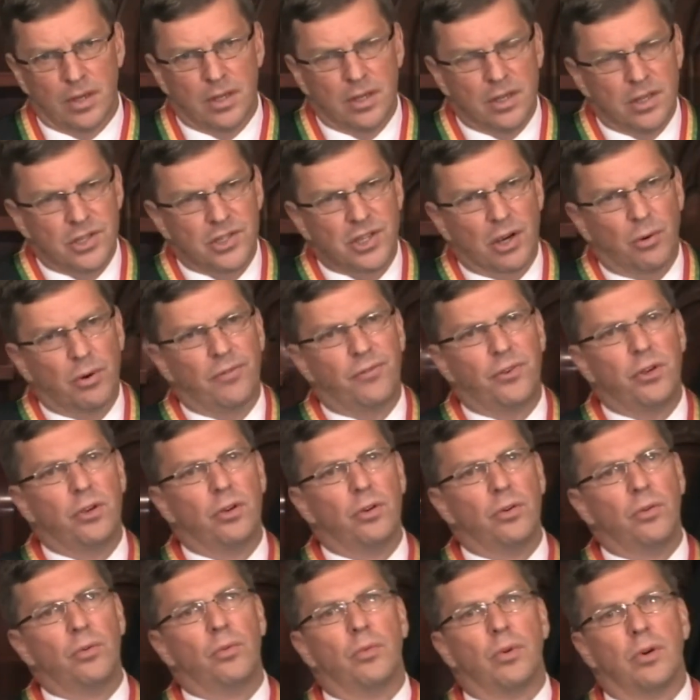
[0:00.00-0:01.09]
So if
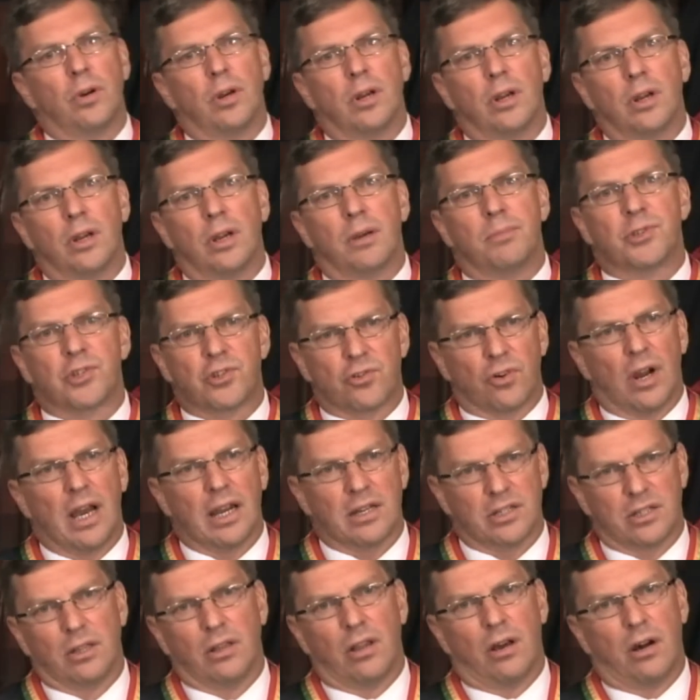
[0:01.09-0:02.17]
you obstruct a
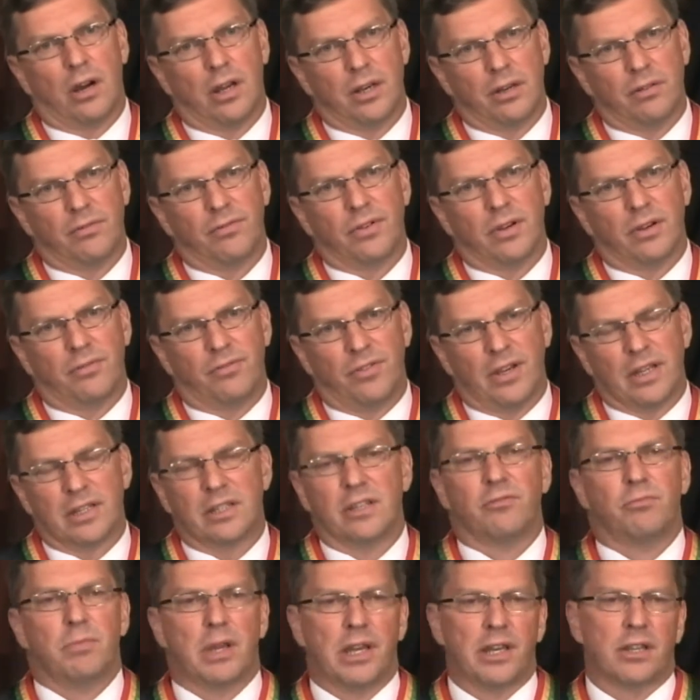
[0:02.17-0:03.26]
line of effective
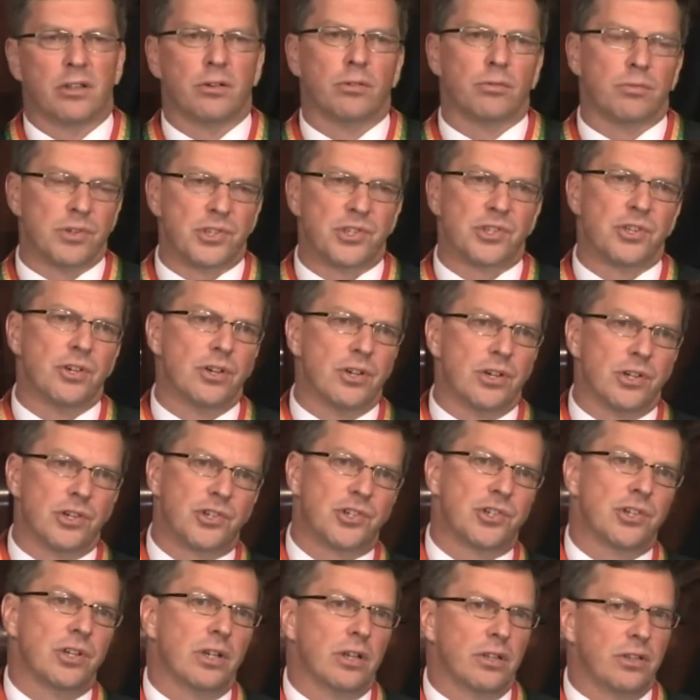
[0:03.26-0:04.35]
medical
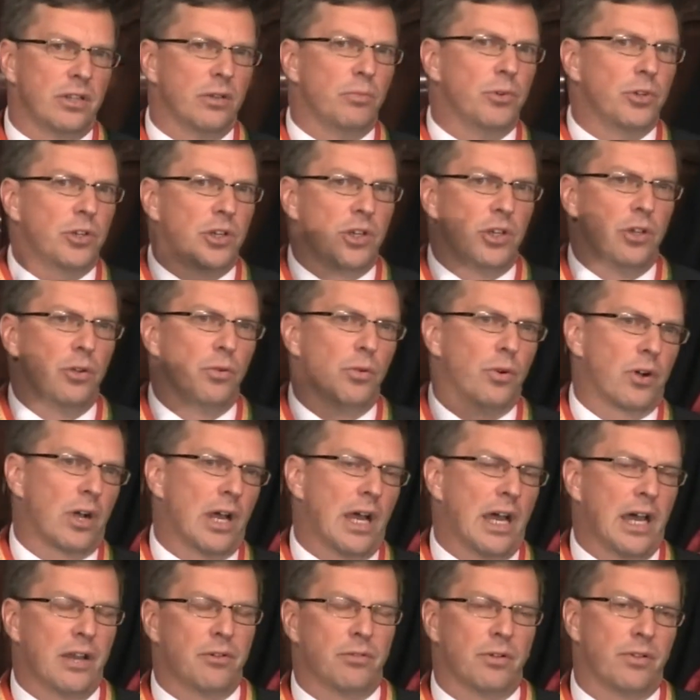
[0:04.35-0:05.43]
research that would cure
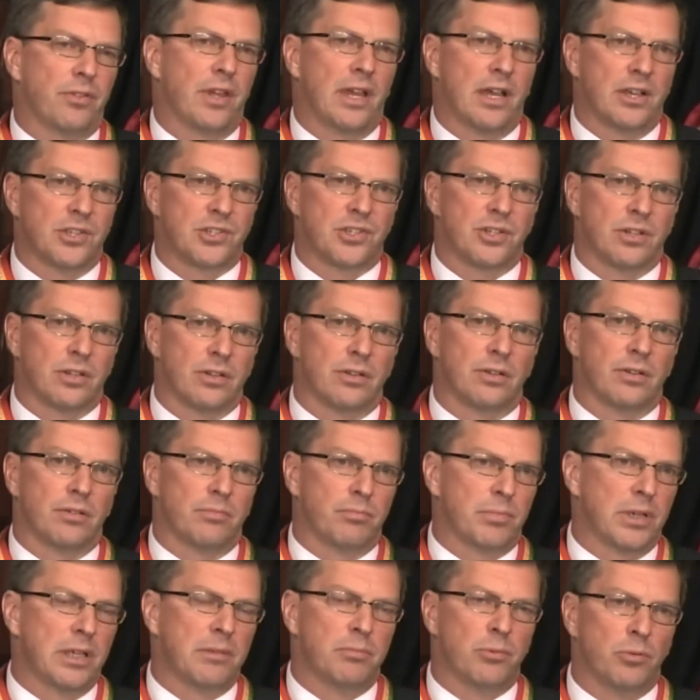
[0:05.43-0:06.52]
100,000
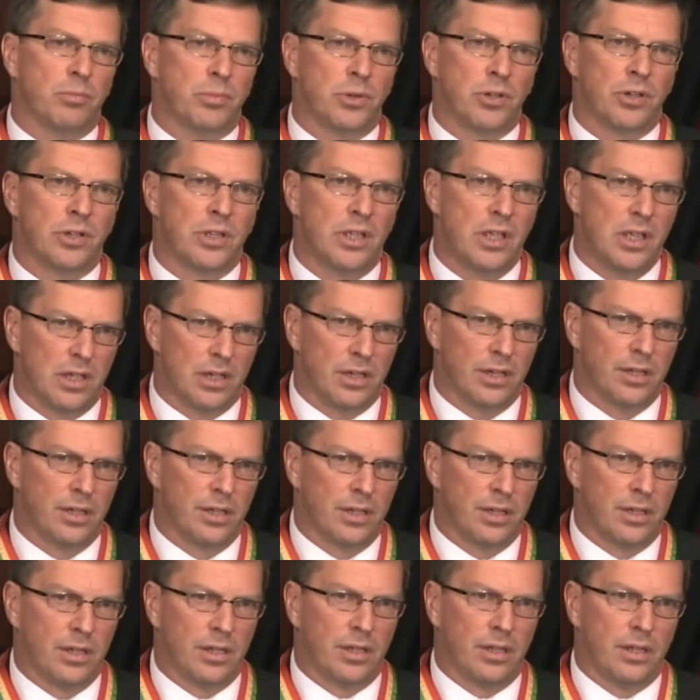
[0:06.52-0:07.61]
people per year,
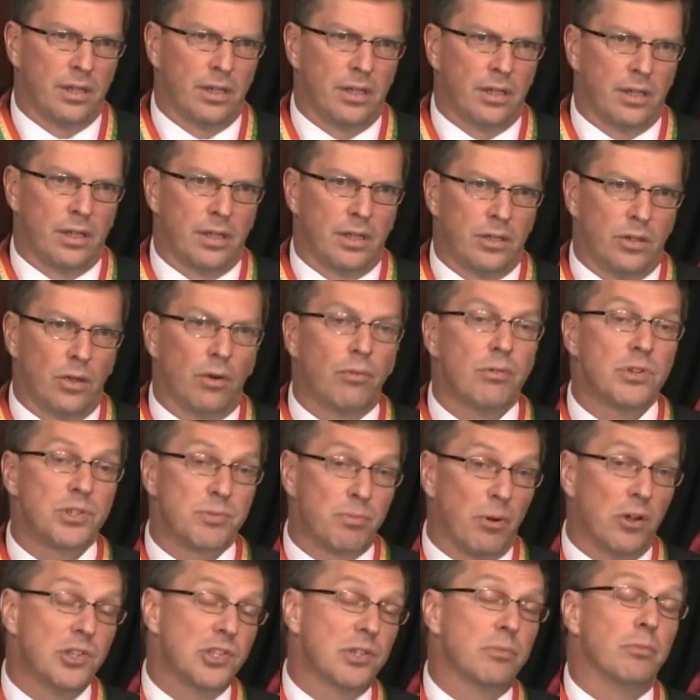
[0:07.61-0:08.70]
you're
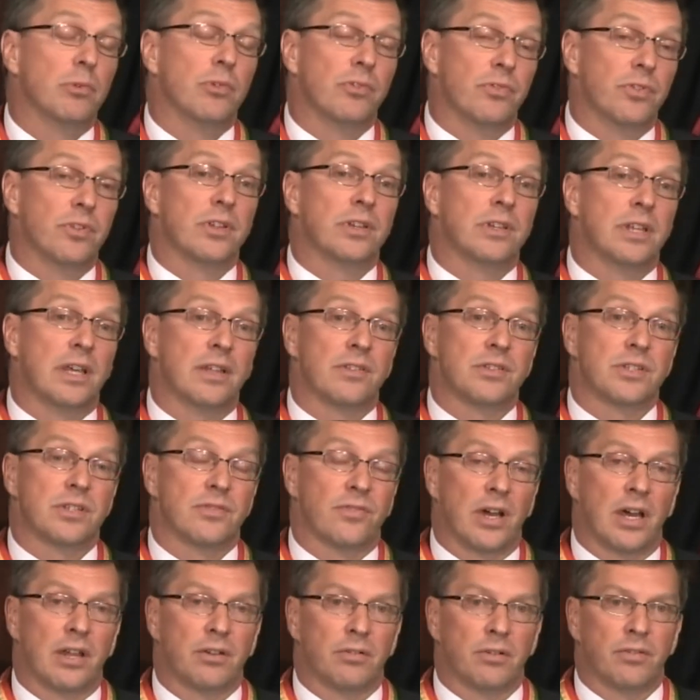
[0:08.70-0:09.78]
responsible for the deaths of
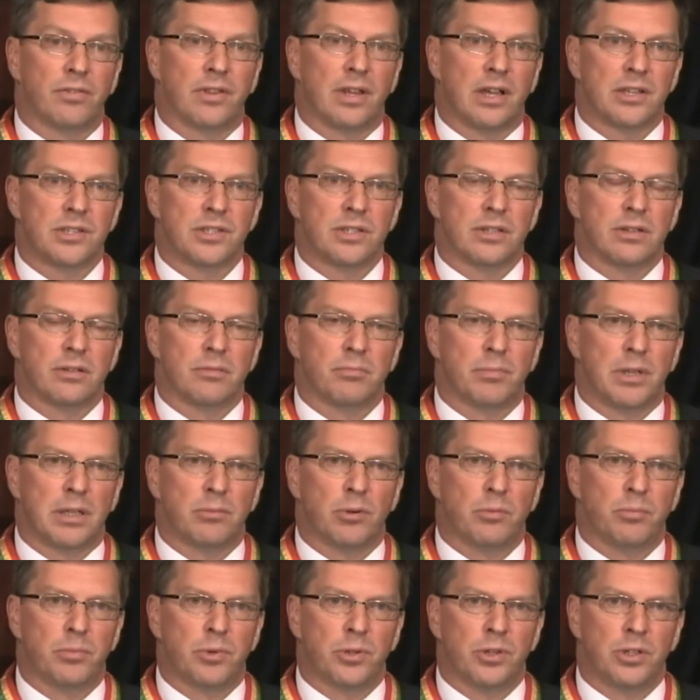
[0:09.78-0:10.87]
100,000 people
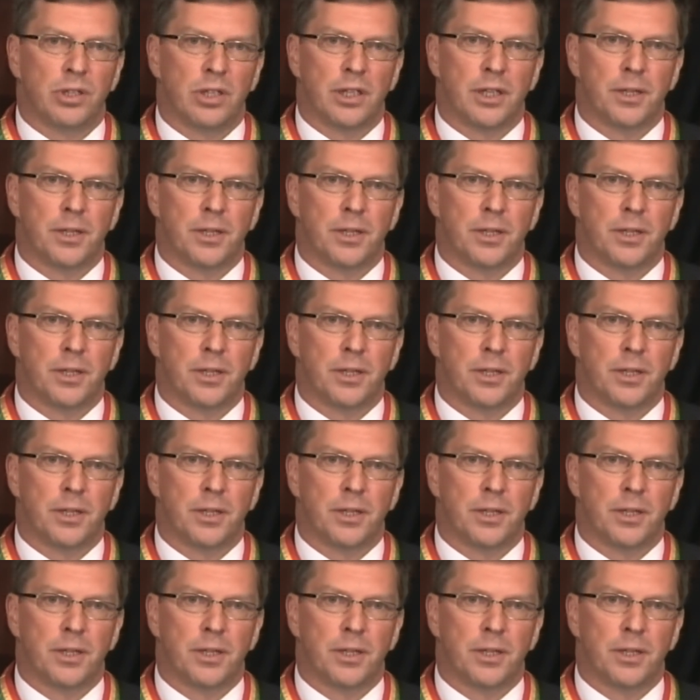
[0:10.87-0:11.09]
per year.